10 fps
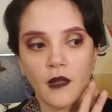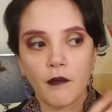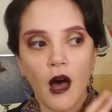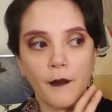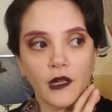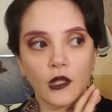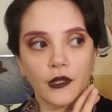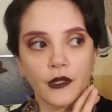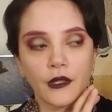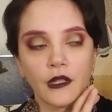
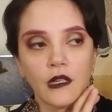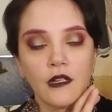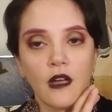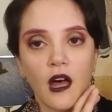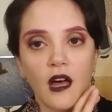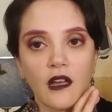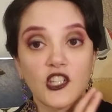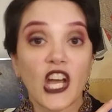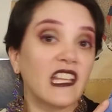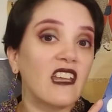popular uh,
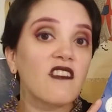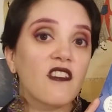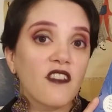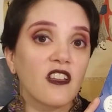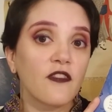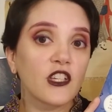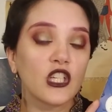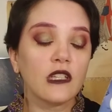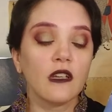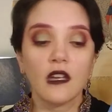Chinese science fiction,